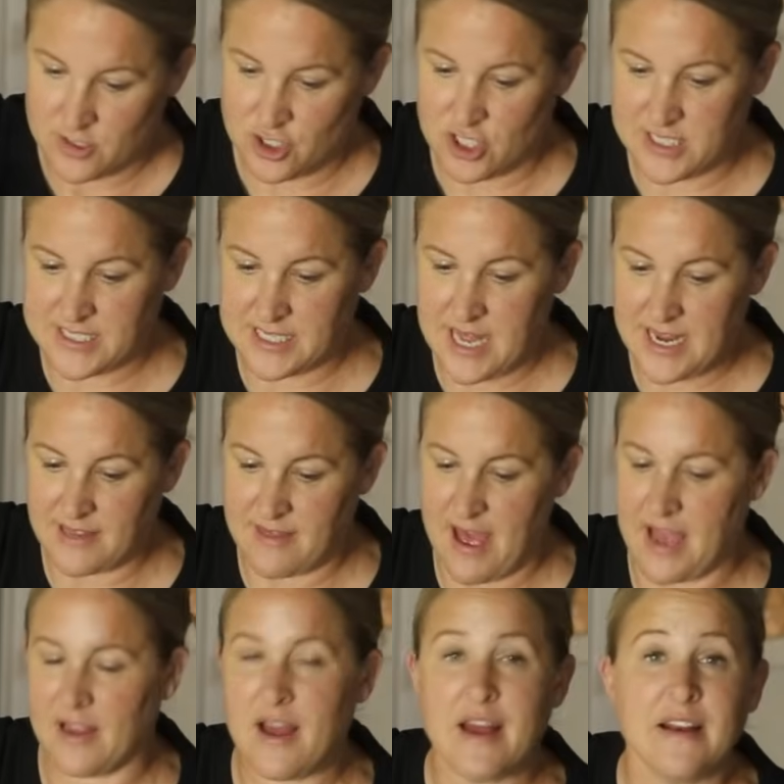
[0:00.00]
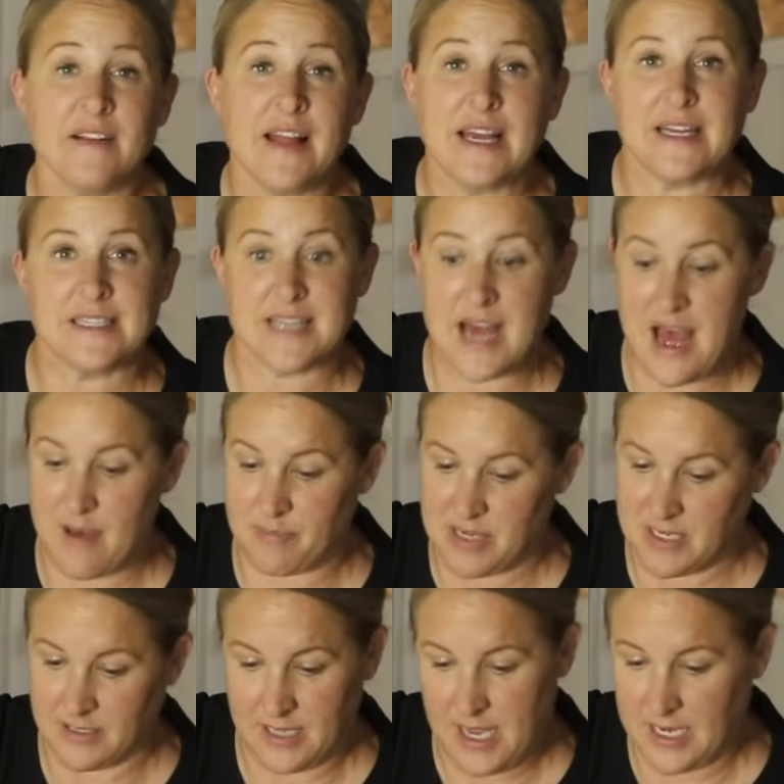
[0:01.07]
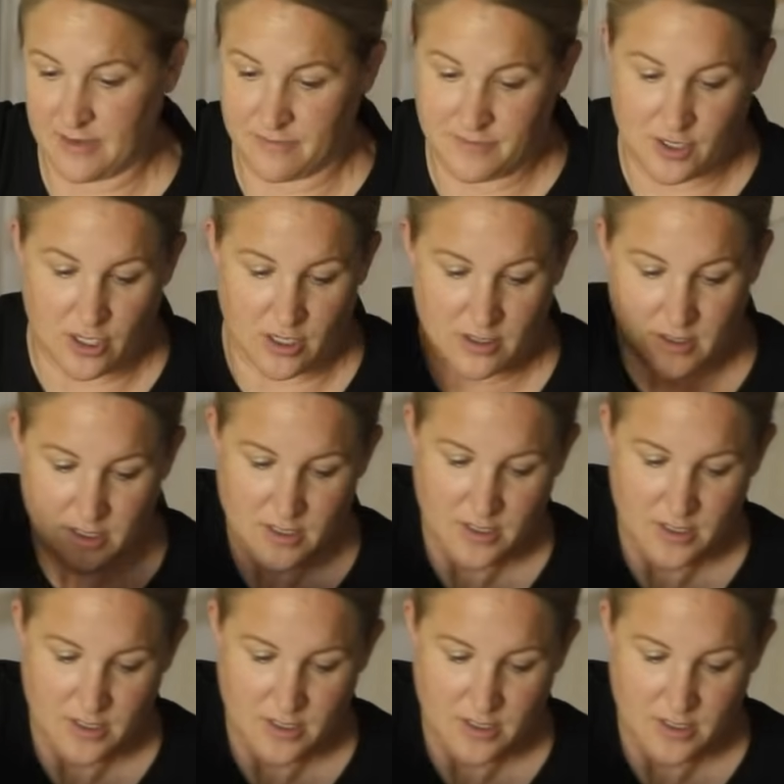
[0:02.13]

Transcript: just like that, kind of like a topping, like if you're,